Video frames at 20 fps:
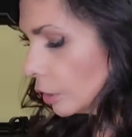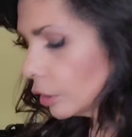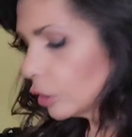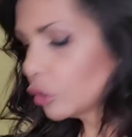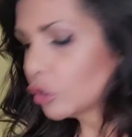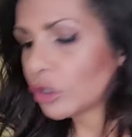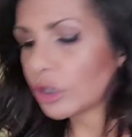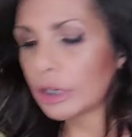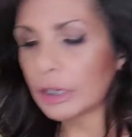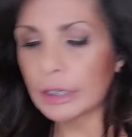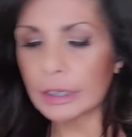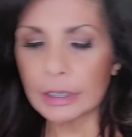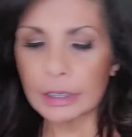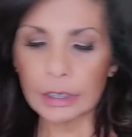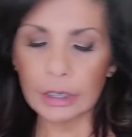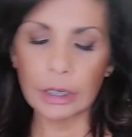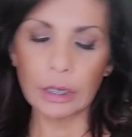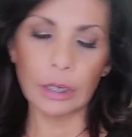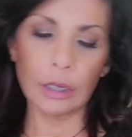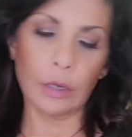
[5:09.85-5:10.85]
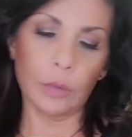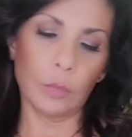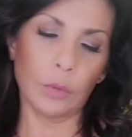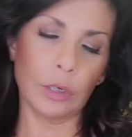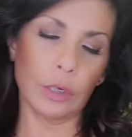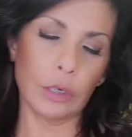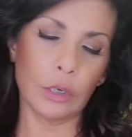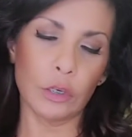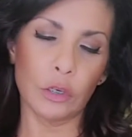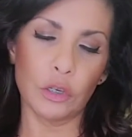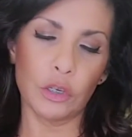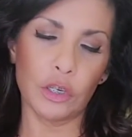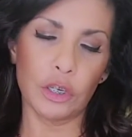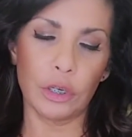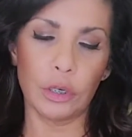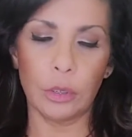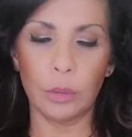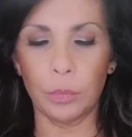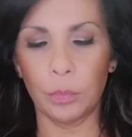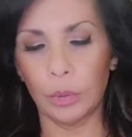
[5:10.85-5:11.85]
The jeans, I wanted to
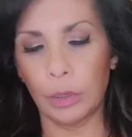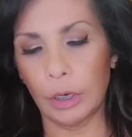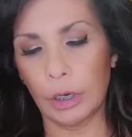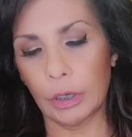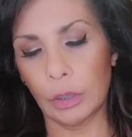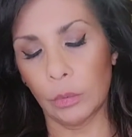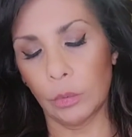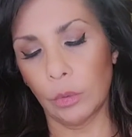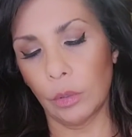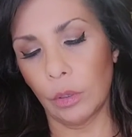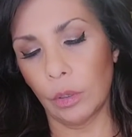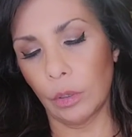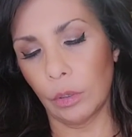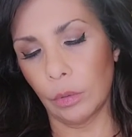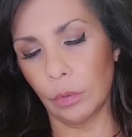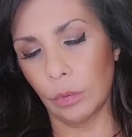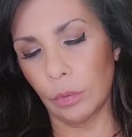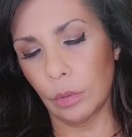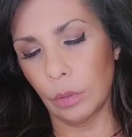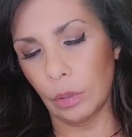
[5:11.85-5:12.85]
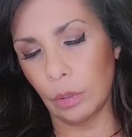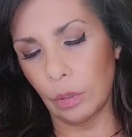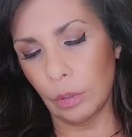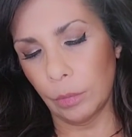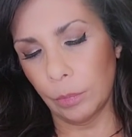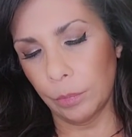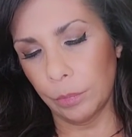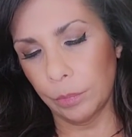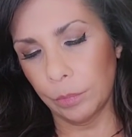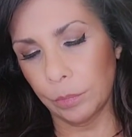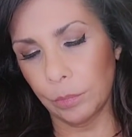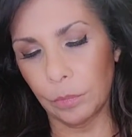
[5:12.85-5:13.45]
share the price with you. Um,